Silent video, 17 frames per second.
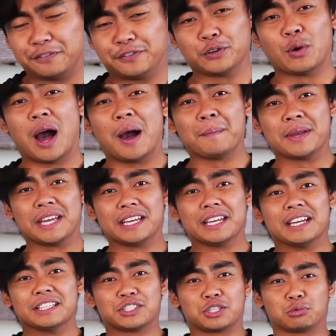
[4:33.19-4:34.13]
If you want
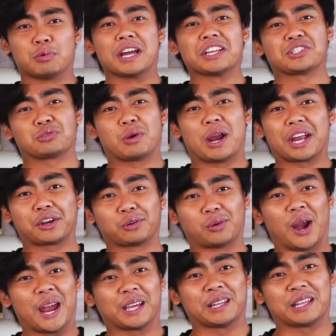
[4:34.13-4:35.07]
me to resurrect
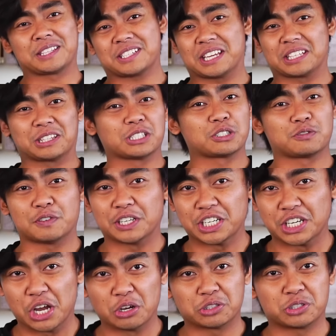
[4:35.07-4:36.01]
Greg, let's get this
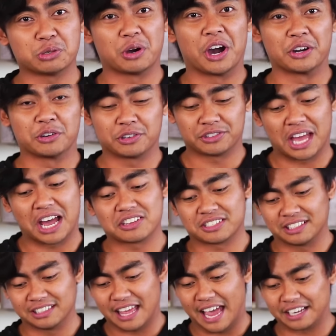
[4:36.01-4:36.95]
video to
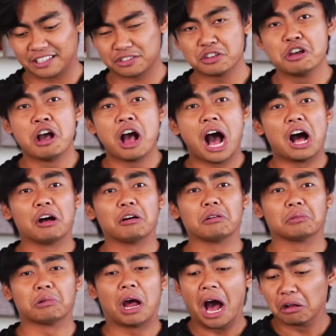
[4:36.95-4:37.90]
100,000 likes.
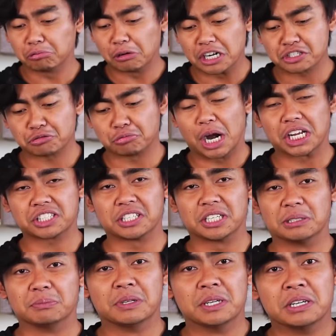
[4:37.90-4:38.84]
I'll, I'll resurrect
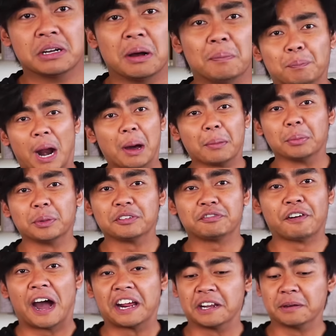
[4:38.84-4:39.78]
him, probably
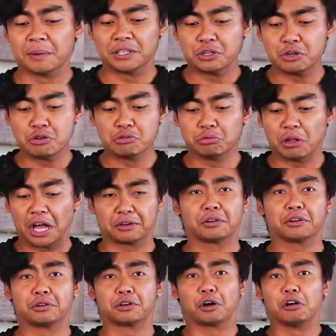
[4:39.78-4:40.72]
find him a new
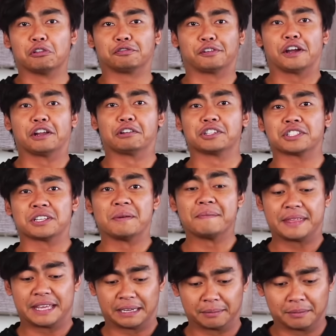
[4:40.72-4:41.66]
like girlfriend or
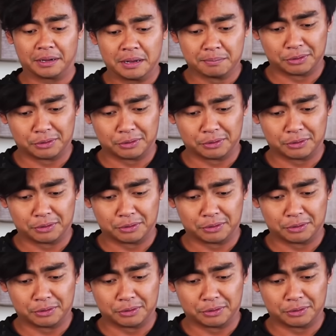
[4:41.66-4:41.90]
something.